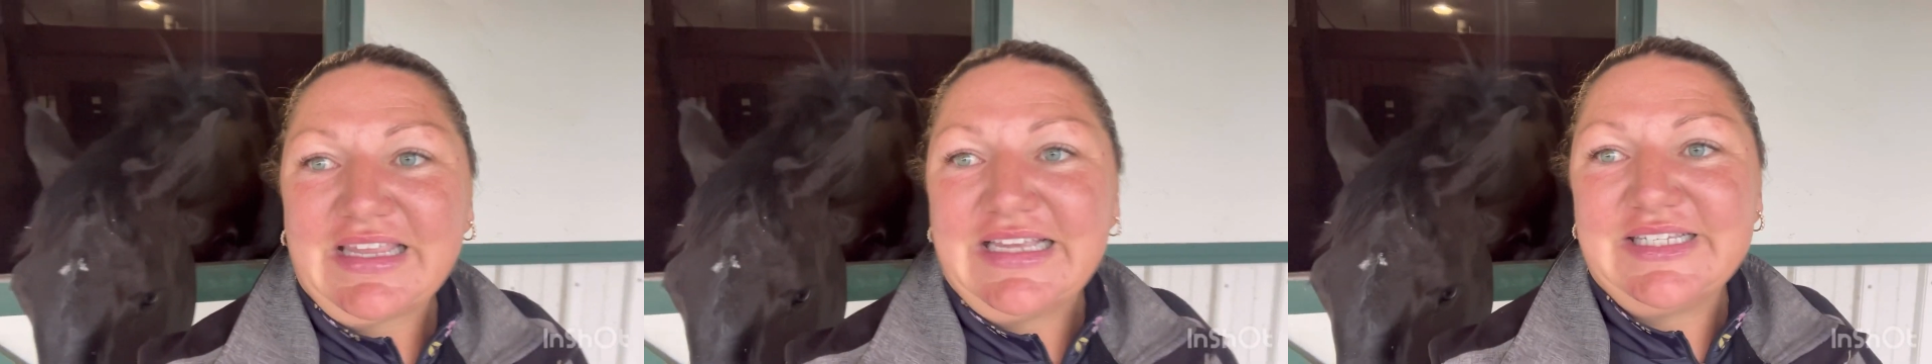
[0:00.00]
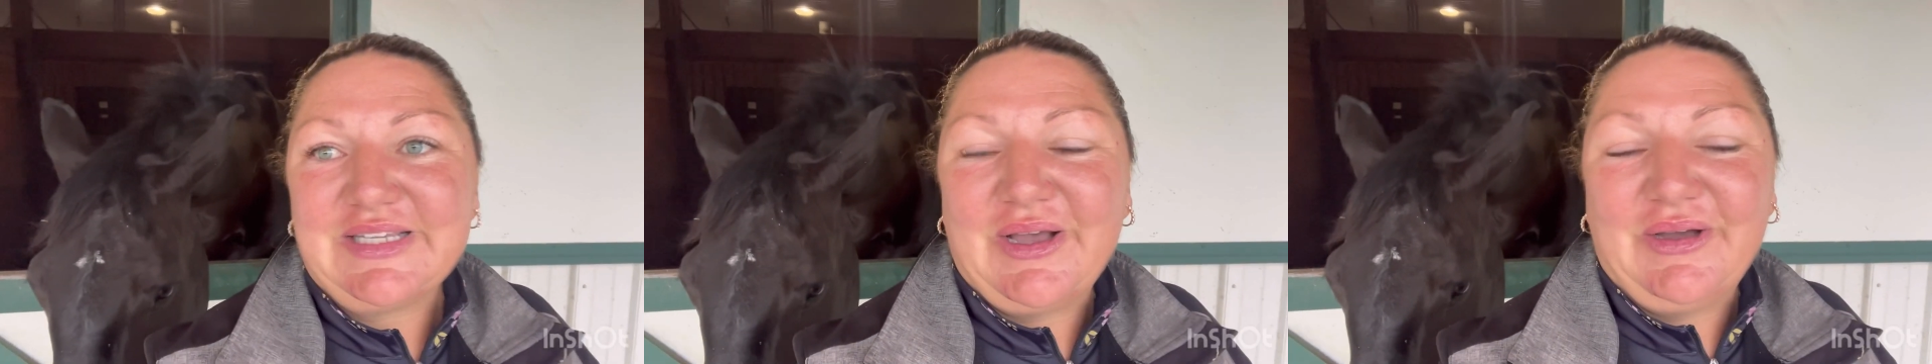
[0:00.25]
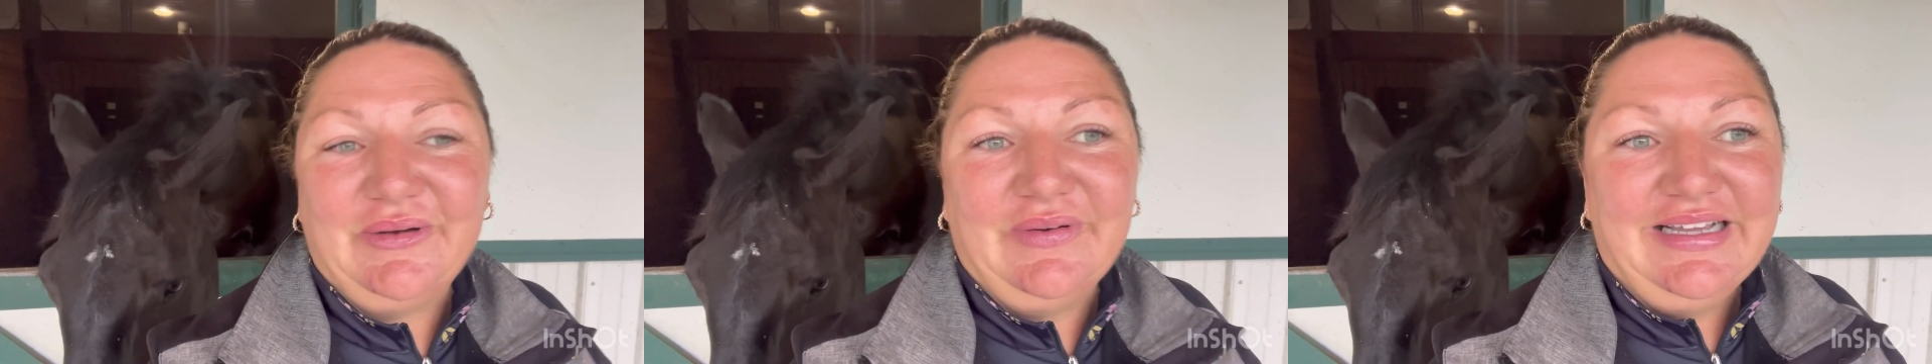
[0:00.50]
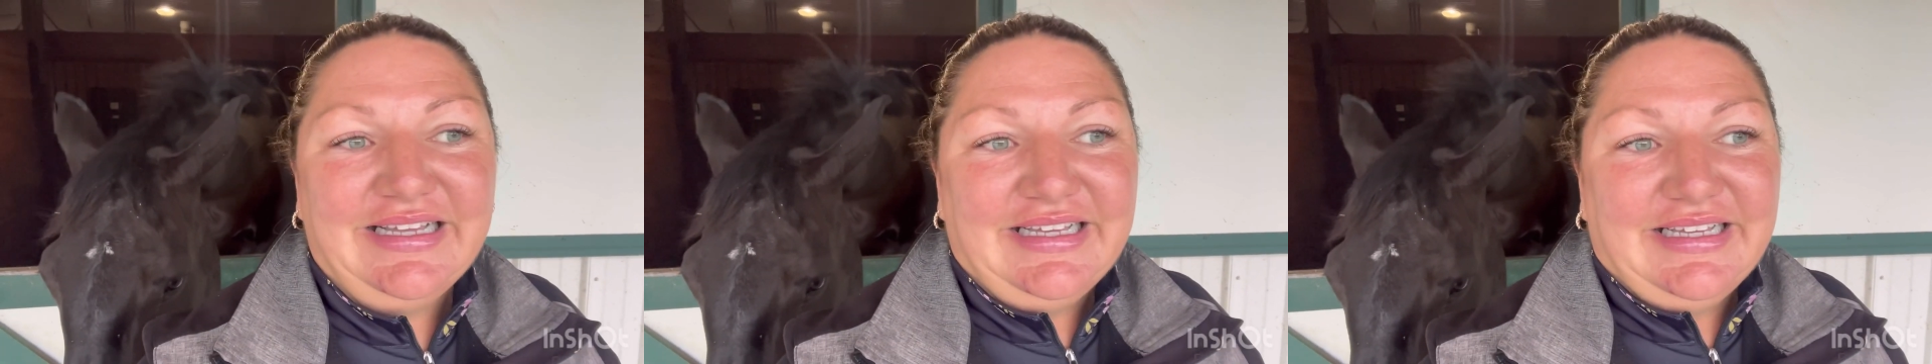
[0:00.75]
So
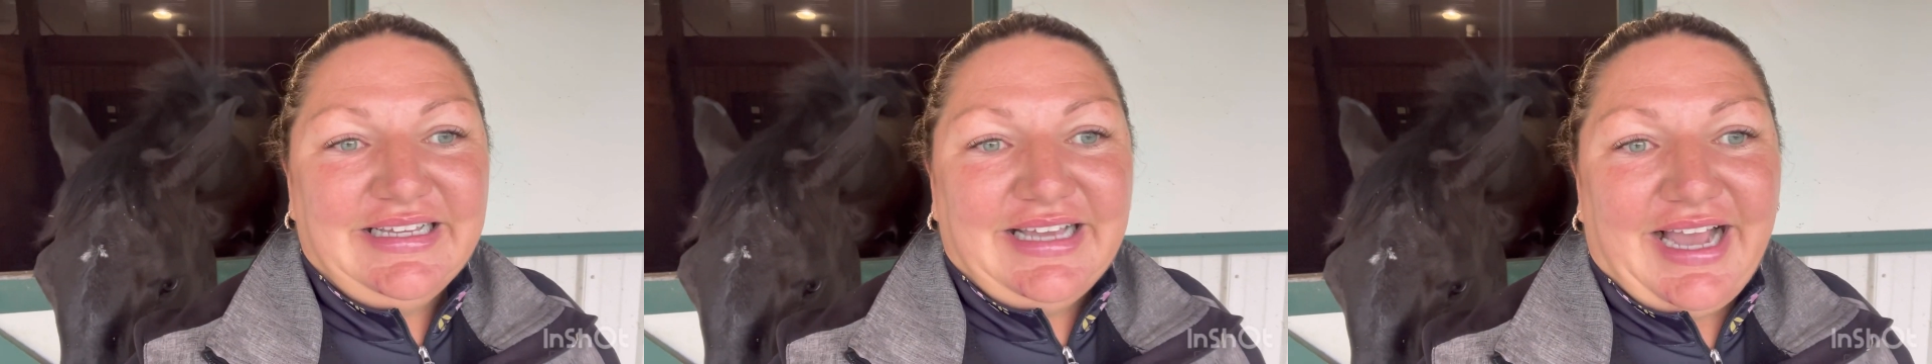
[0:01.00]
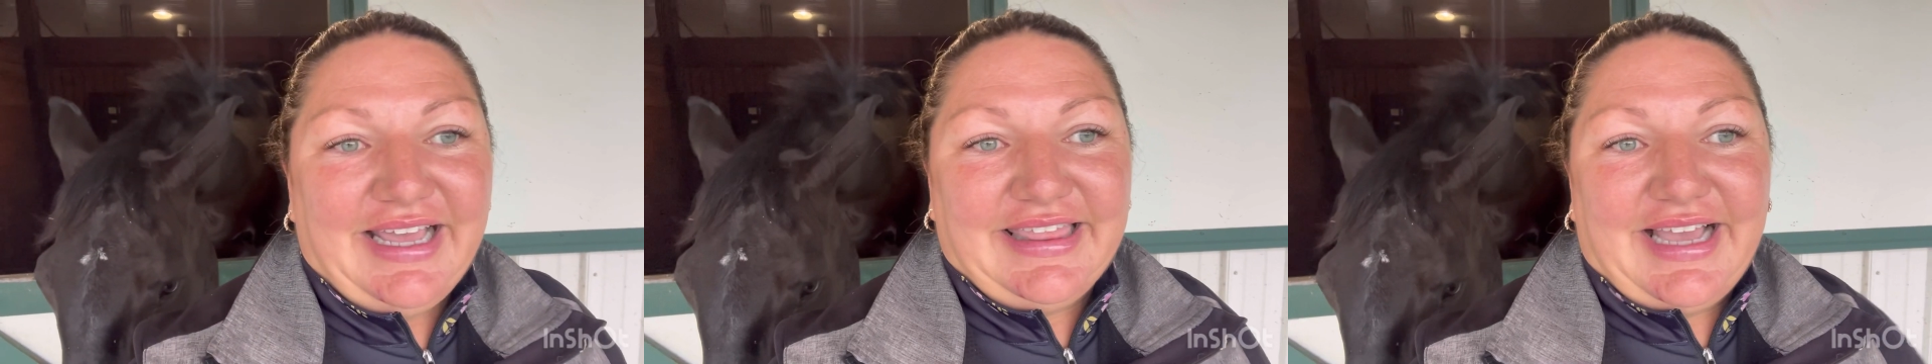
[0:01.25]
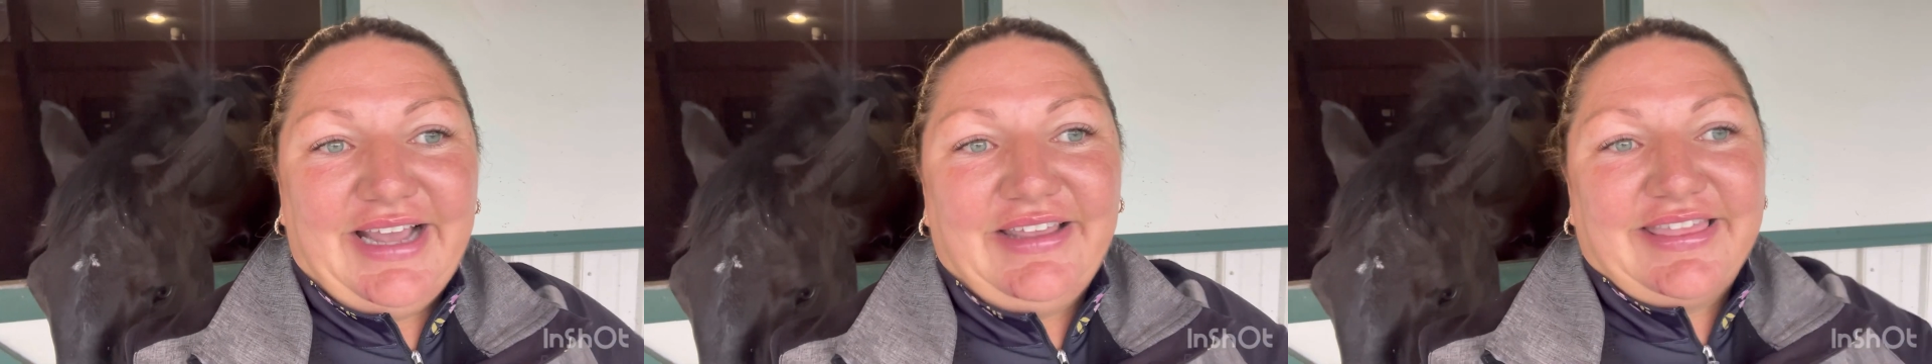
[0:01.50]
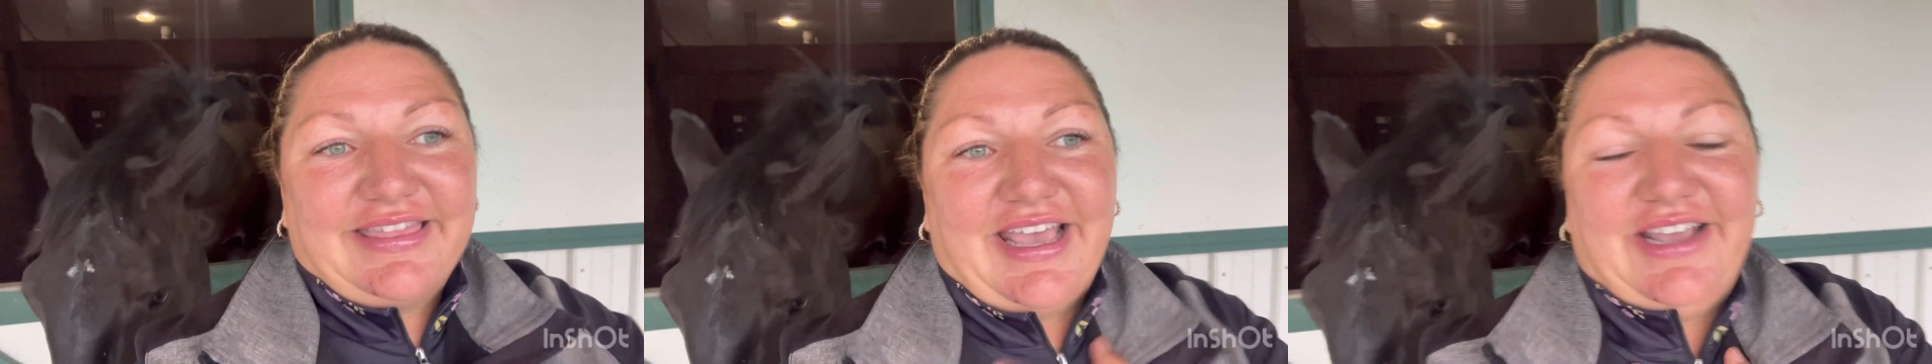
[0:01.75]
I
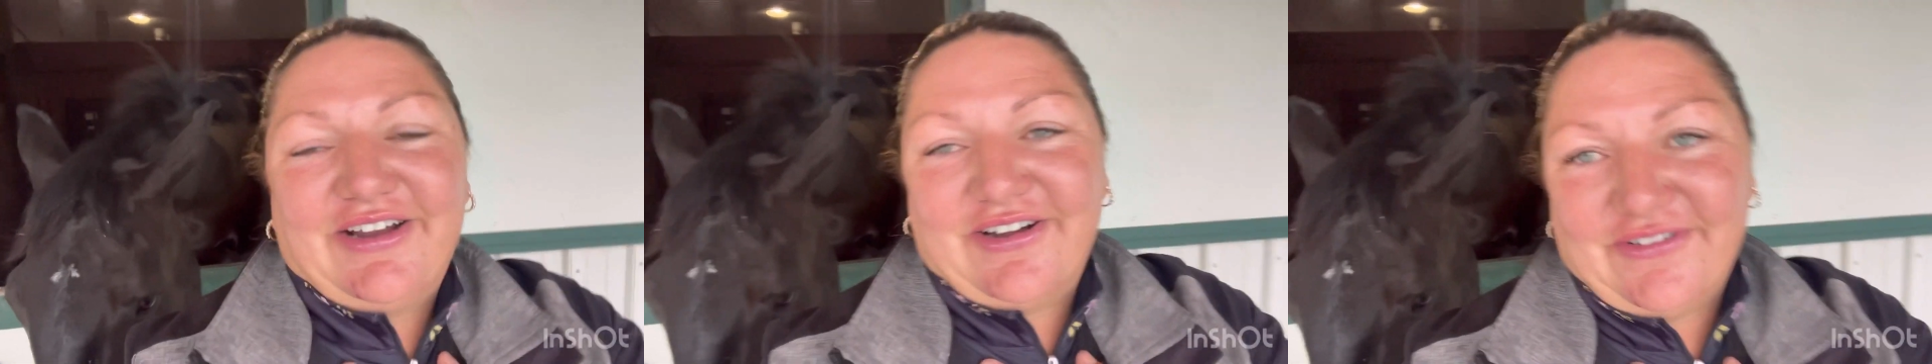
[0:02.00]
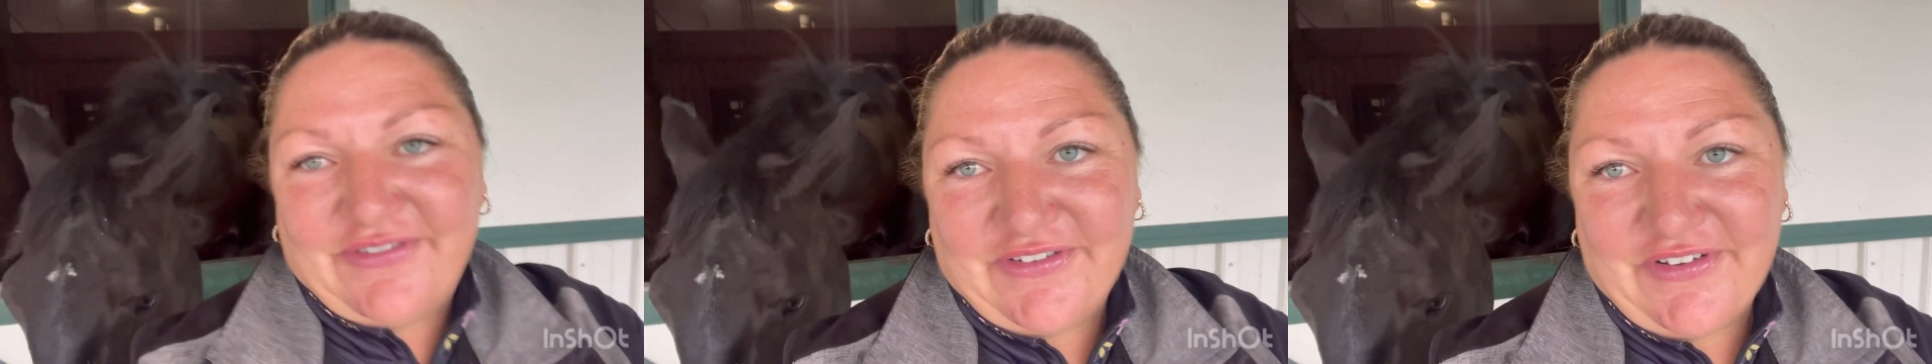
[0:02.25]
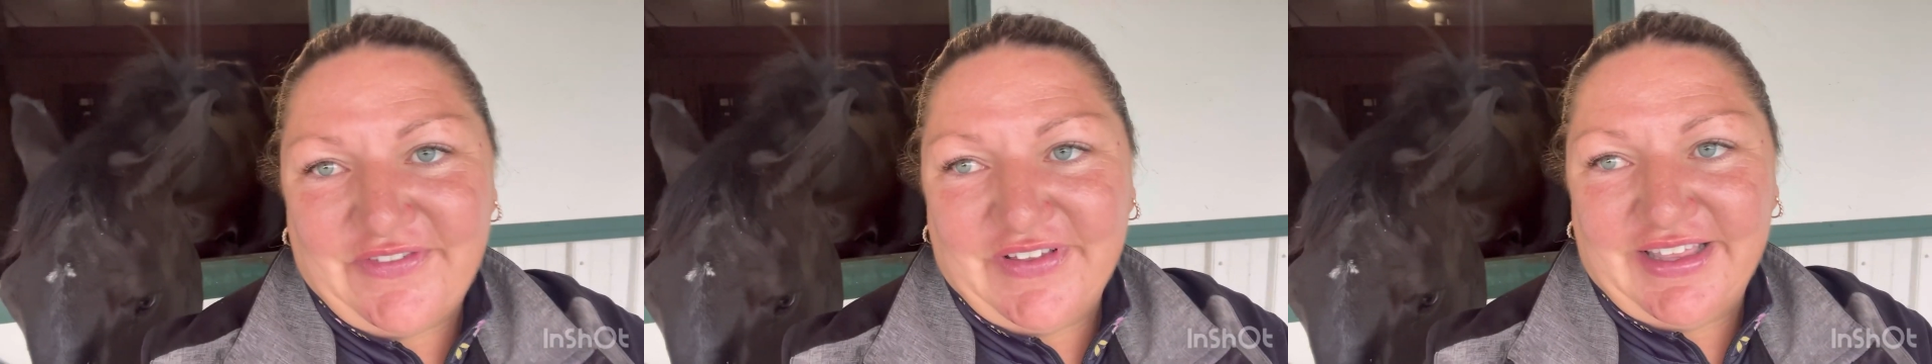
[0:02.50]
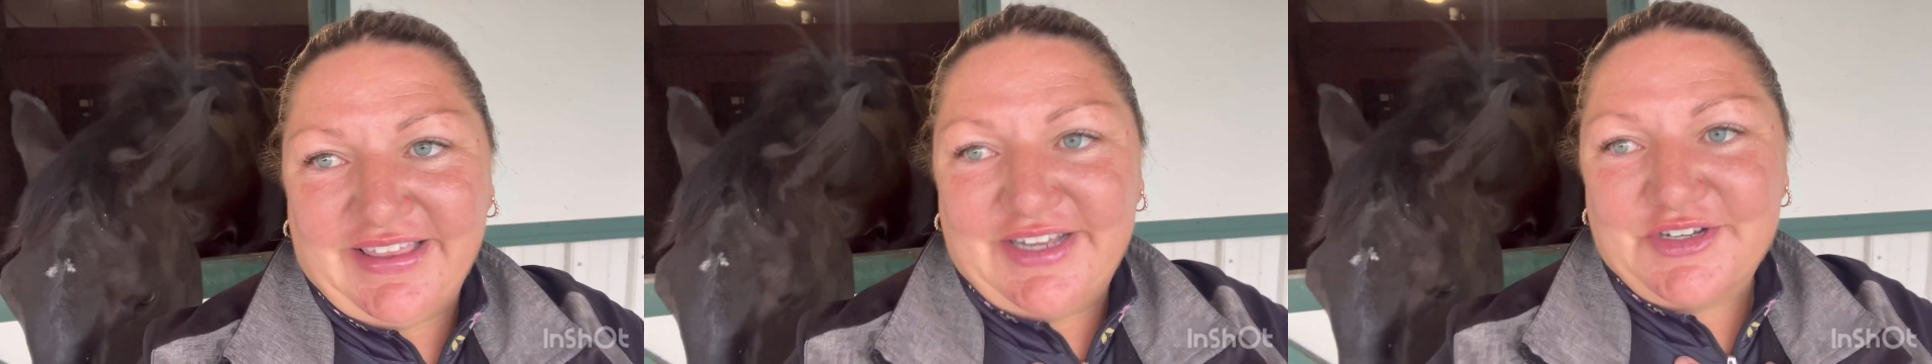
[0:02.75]
thank her for
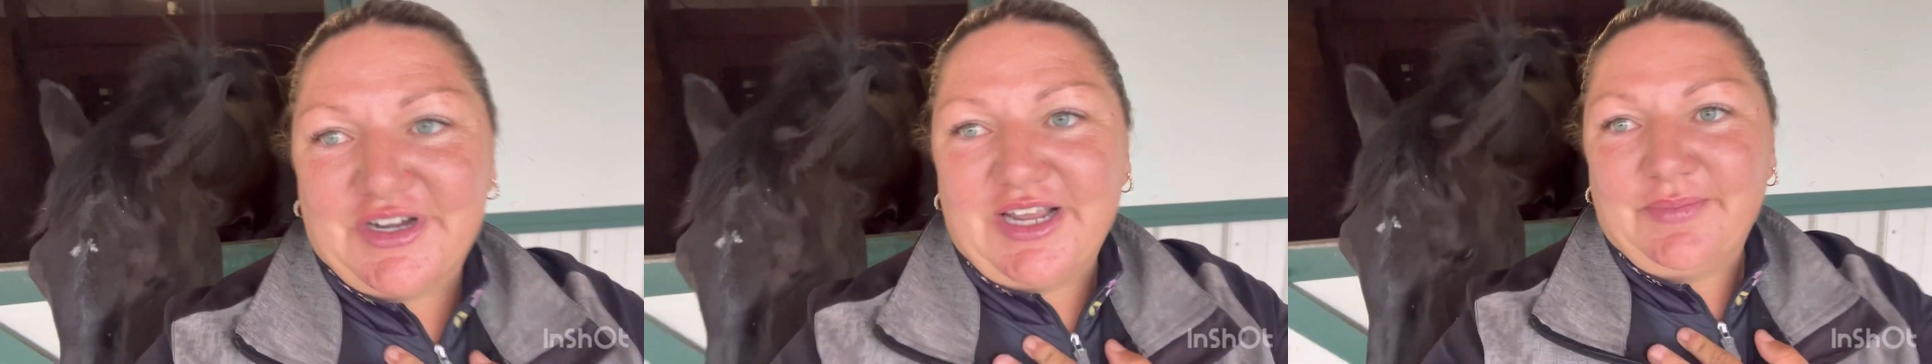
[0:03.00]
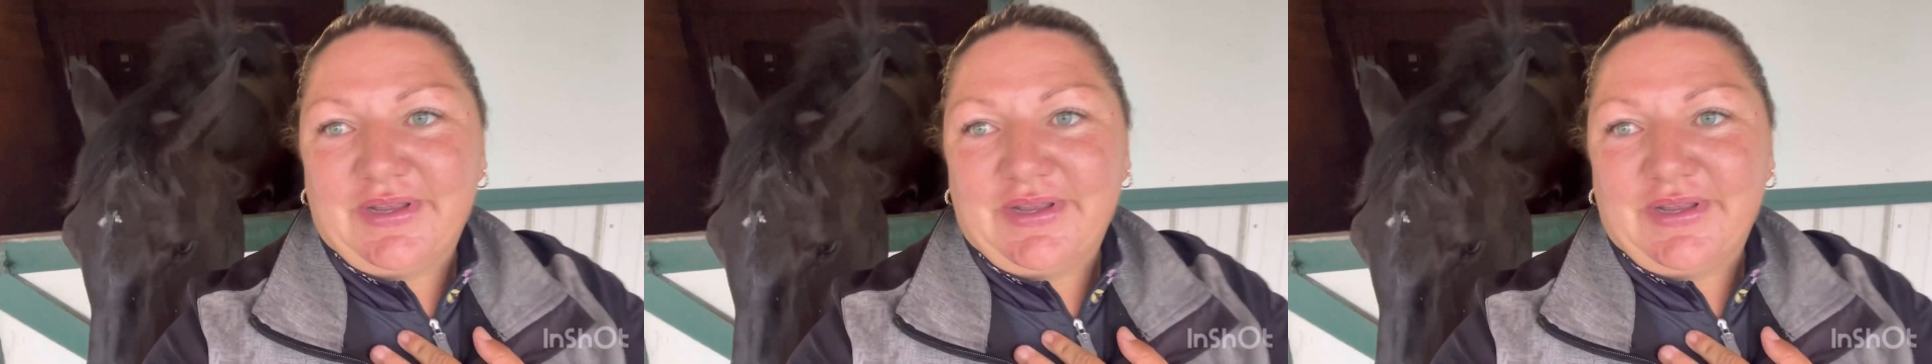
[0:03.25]
fulfilling that dream,